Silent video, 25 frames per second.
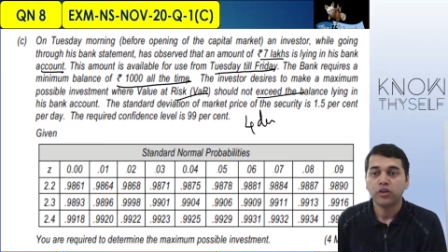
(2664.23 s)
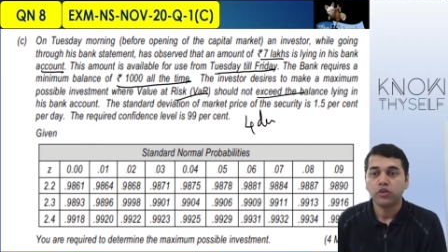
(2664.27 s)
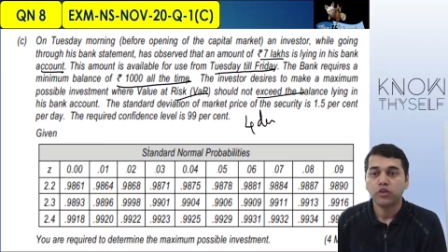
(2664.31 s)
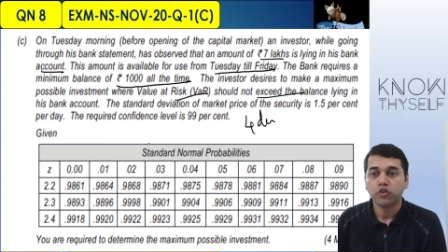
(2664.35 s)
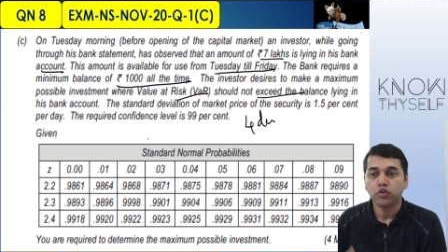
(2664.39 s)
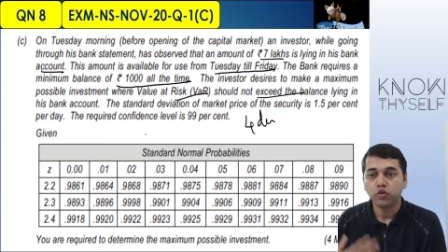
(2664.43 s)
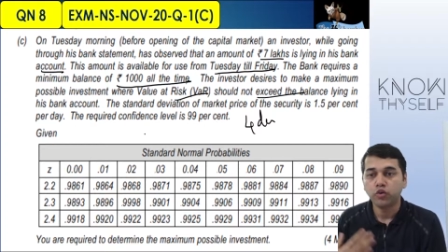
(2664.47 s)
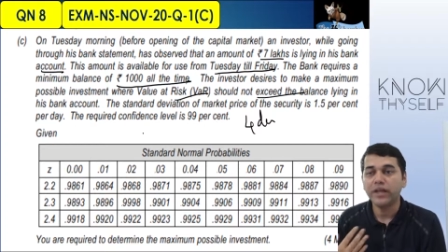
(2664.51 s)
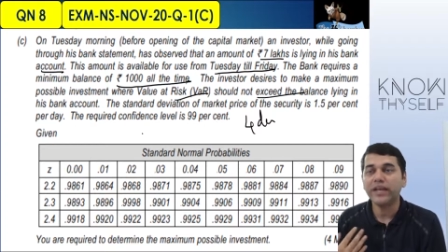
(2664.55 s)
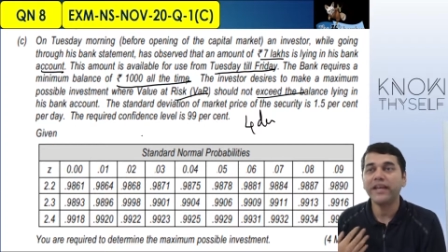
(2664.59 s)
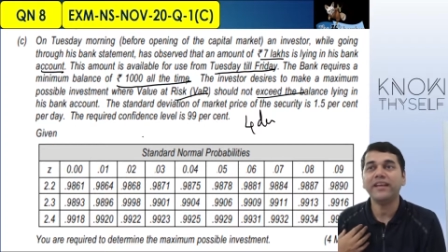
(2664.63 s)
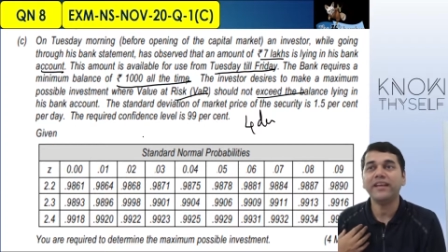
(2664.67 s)

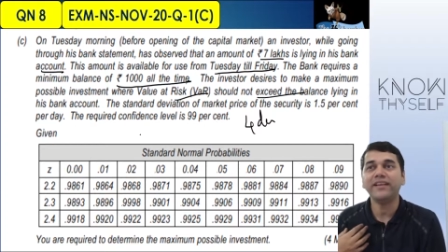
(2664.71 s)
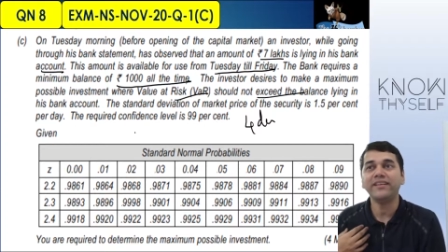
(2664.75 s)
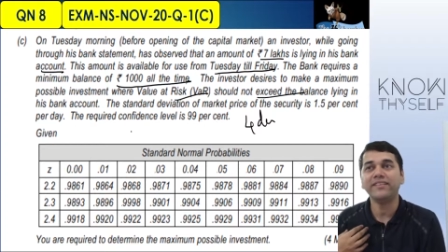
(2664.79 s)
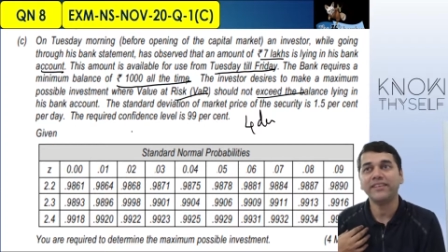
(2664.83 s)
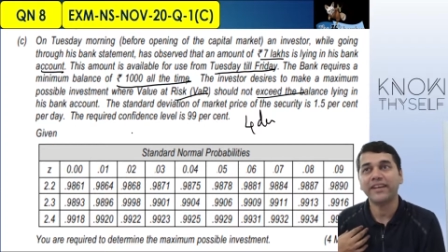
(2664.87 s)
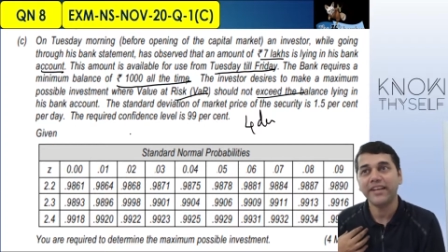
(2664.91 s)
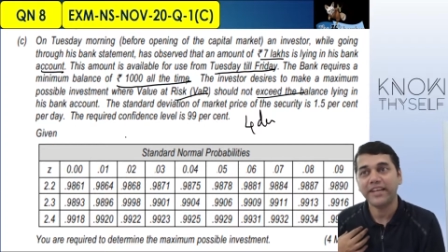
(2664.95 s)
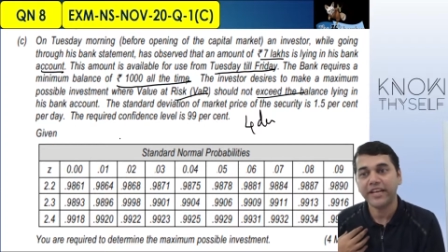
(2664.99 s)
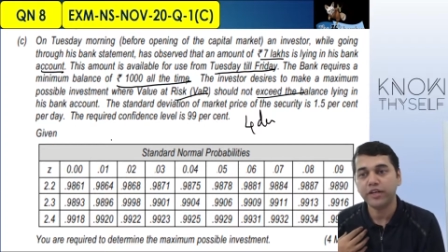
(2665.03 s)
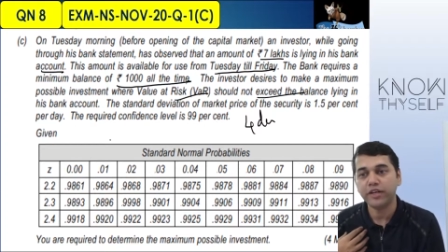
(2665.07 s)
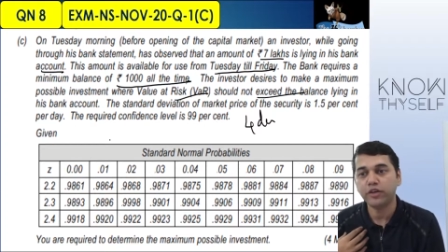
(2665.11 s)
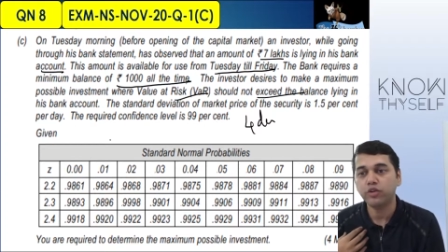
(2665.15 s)
Today, he is
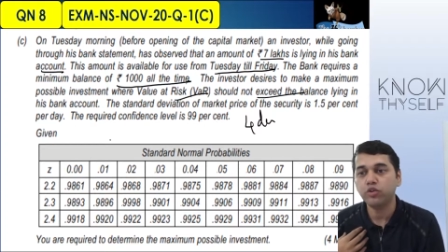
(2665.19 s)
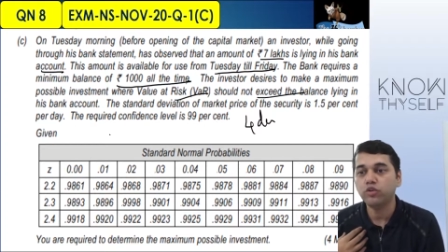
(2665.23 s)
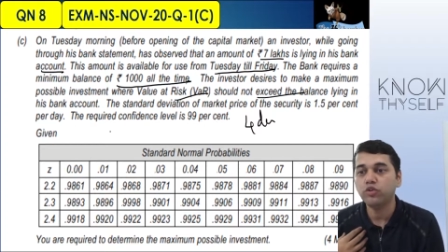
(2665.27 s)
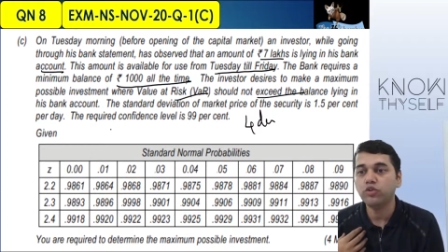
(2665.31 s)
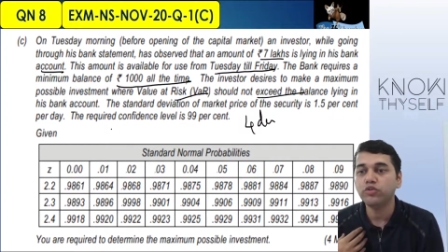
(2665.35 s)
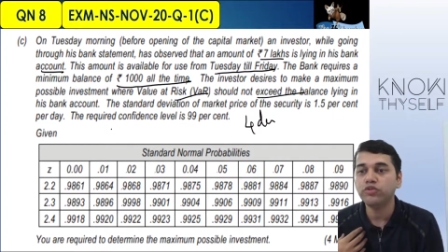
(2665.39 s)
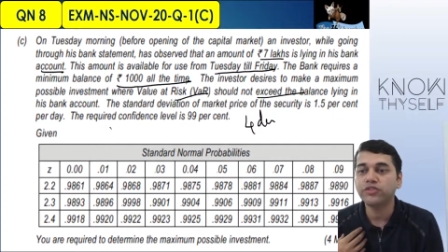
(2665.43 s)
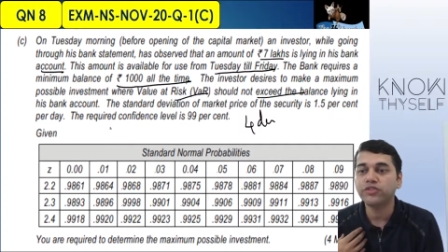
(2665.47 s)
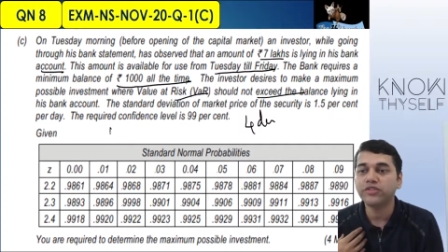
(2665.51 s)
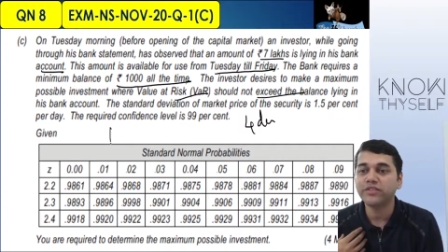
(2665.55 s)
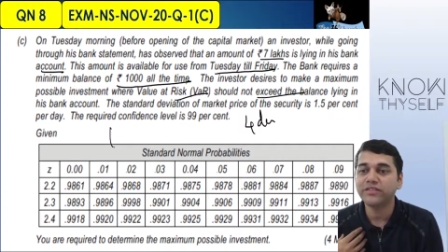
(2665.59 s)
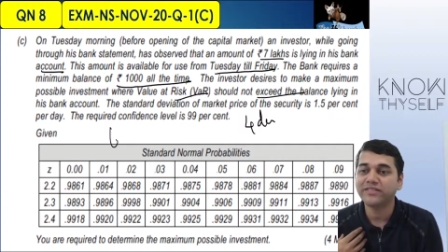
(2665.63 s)
ready to
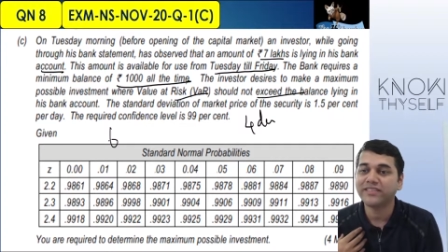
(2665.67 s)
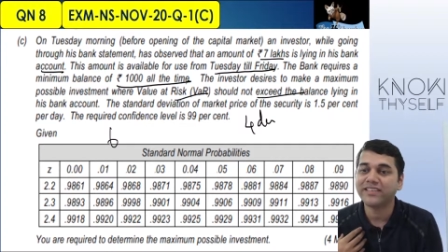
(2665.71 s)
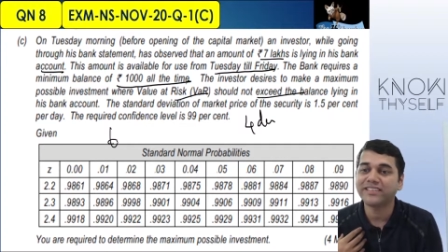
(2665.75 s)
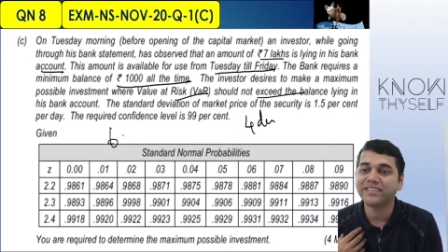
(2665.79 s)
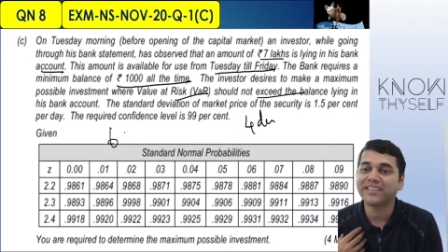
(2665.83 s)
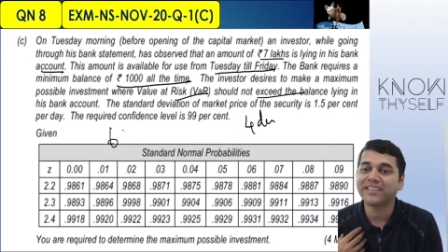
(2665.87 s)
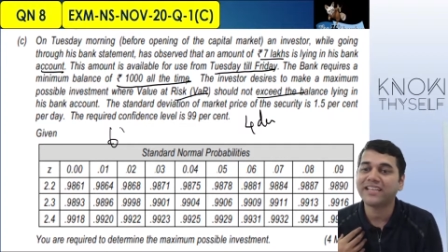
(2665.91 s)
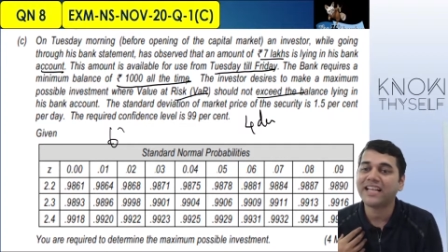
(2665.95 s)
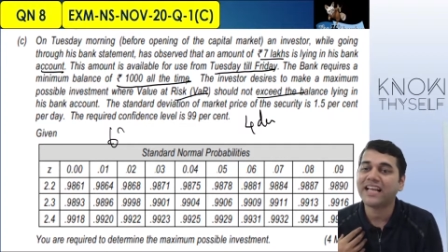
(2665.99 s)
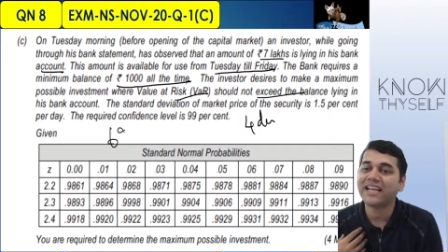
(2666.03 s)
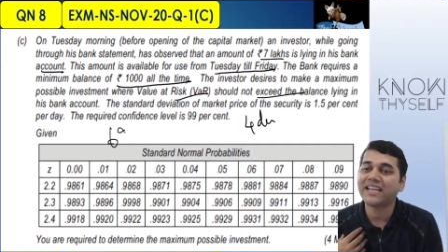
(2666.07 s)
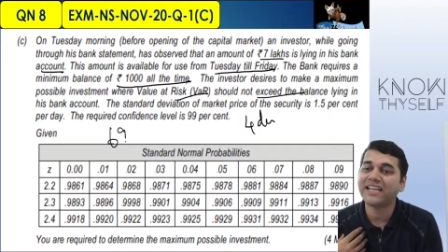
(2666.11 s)
lose 6
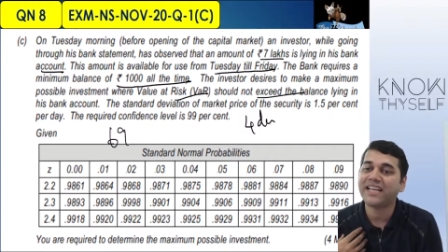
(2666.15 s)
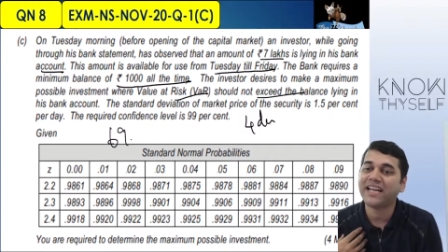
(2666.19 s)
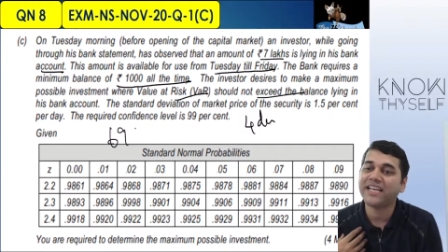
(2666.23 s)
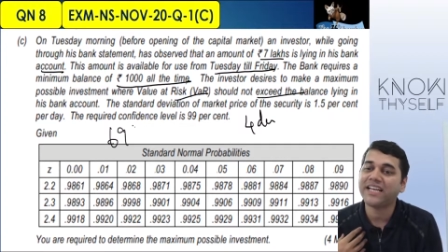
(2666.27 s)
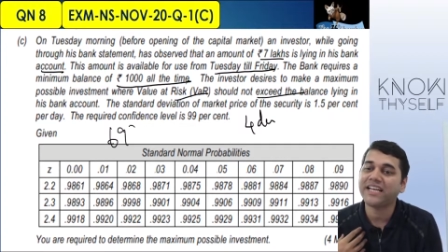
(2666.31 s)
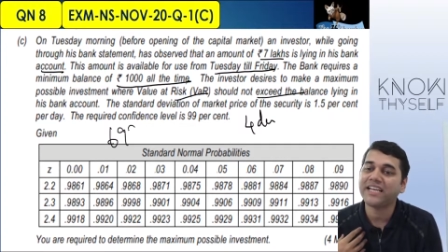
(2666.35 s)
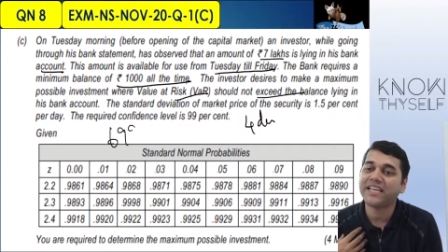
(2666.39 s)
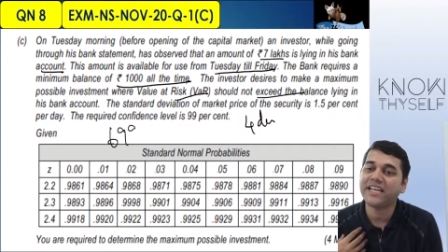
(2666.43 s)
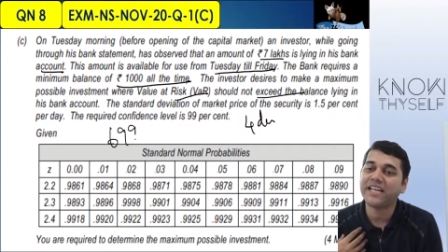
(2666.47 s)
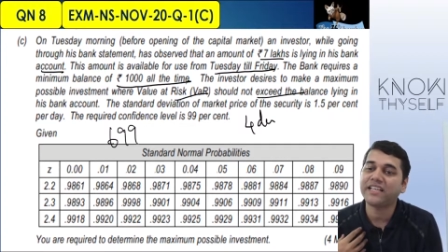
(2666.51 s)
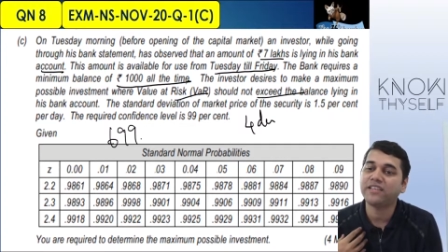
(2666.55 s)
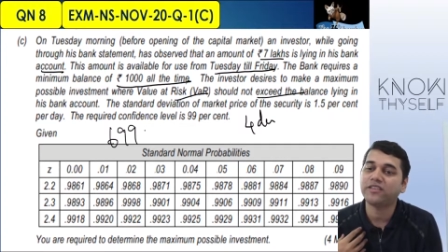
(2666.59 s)
lakh
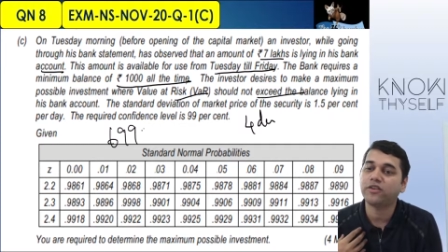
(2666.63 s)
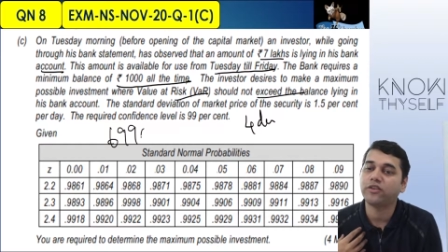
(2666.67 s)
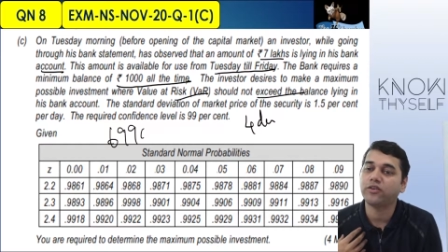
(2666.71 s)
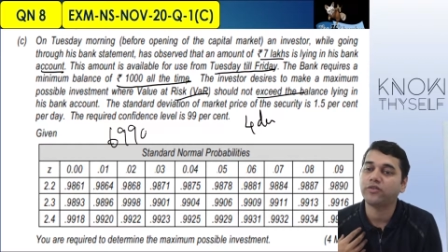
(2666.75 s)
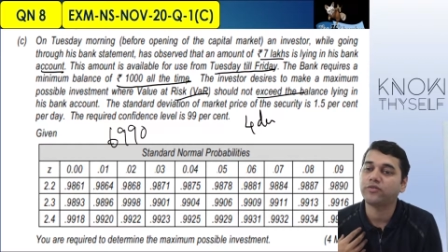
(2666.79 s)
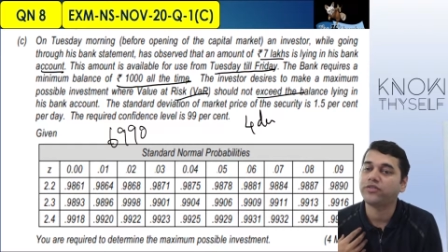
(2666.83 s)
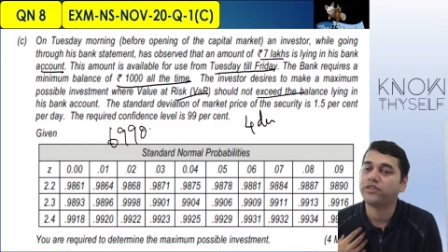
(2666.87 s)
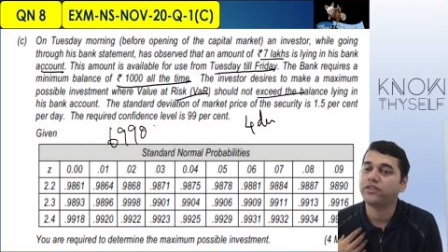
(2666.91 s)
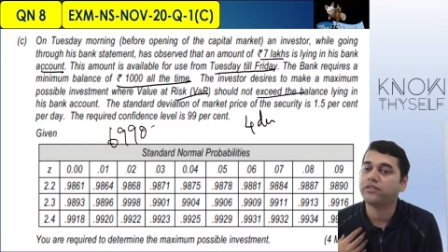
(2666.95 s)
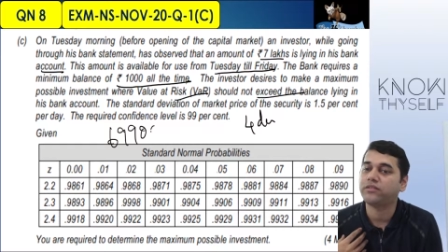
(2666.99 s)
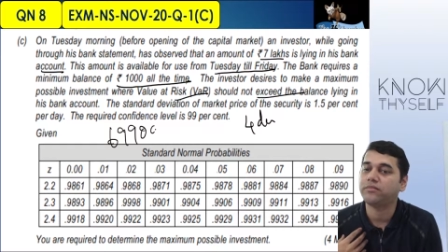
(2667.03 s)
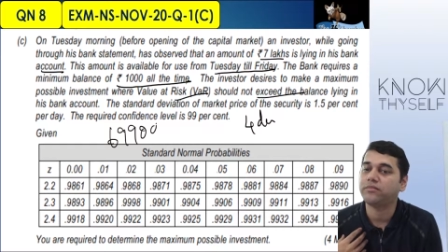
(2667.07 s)

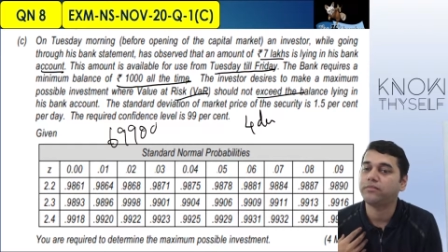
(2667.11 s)
99,000